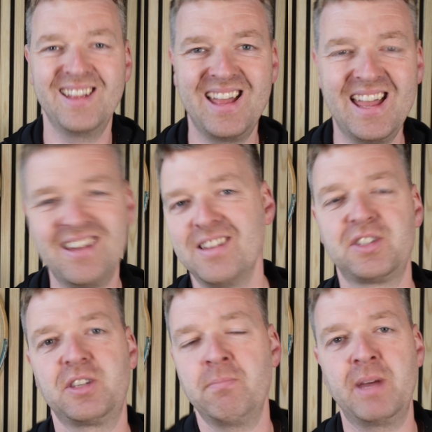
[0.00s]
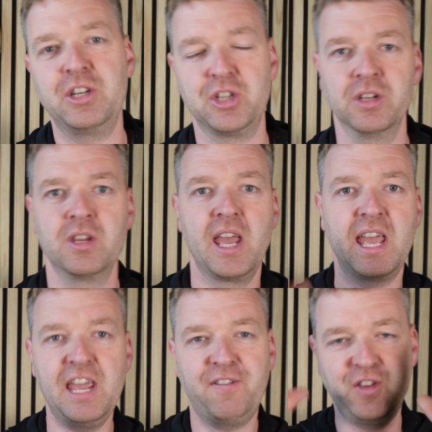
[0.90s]
In summation,
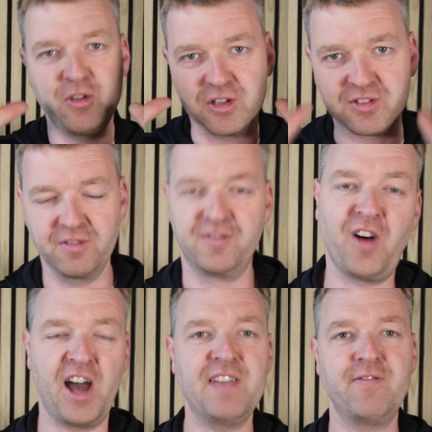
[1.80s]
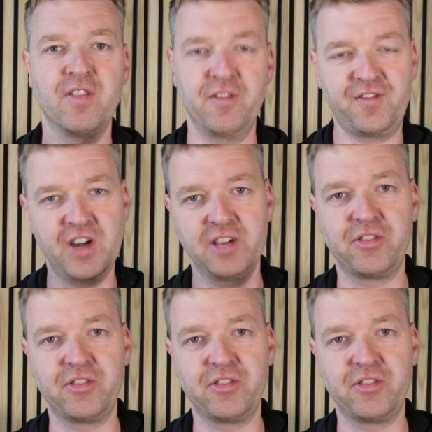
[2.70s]
if you can survive the first